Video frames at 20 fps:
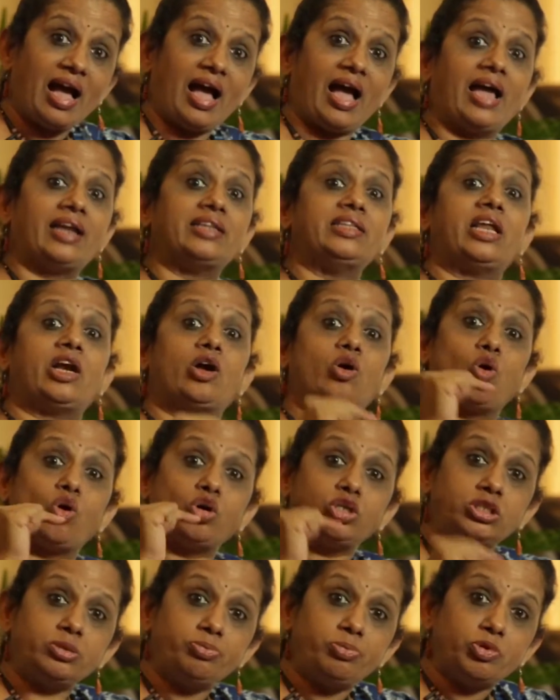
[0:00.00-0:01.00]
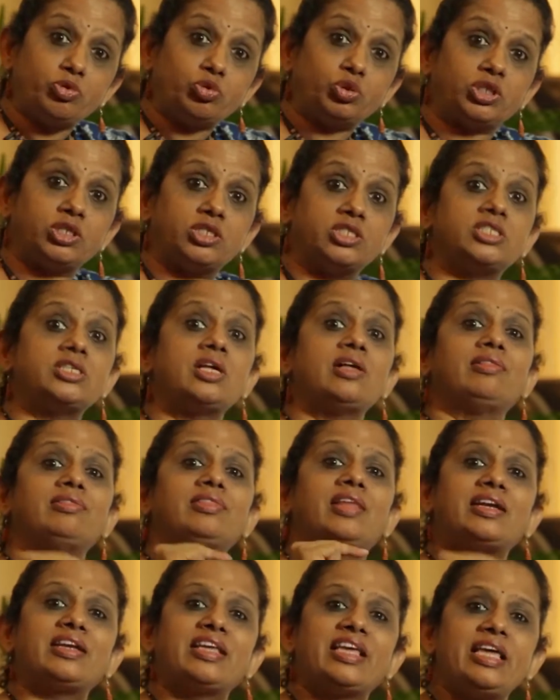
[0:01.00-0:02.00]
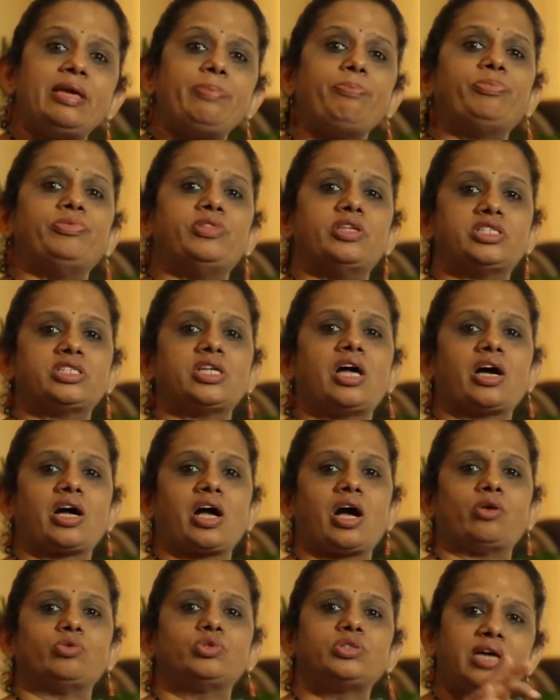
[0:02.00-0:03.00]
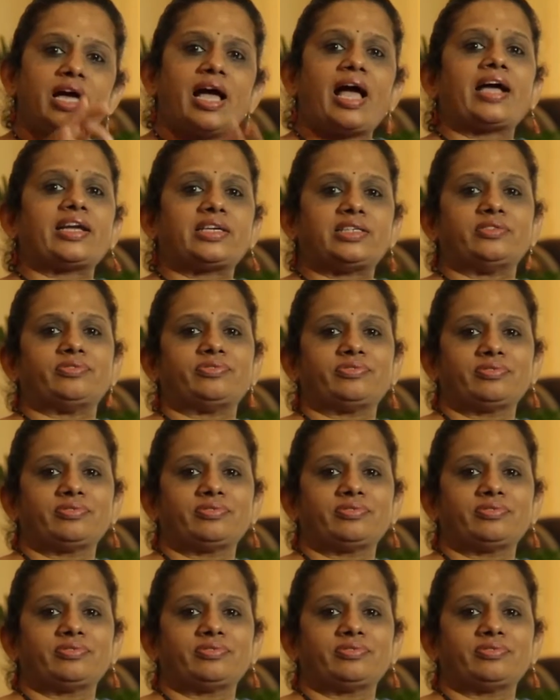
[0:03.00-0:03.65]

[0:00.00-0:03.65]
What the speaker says: and there are contributions that keep this account active.